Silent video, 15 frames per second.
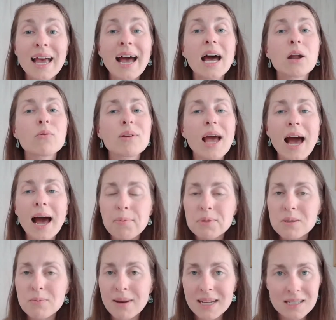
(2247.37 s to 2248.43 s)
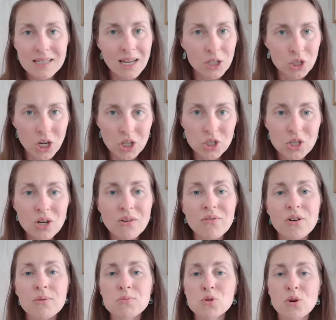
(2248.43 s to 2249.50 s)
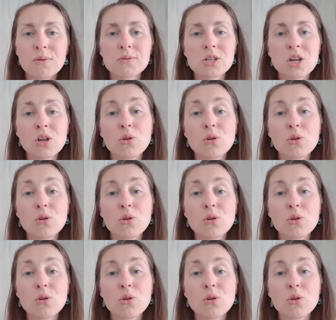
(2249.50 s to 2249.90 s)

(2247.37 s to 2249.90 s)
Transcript: How do we optimize digestion for absorption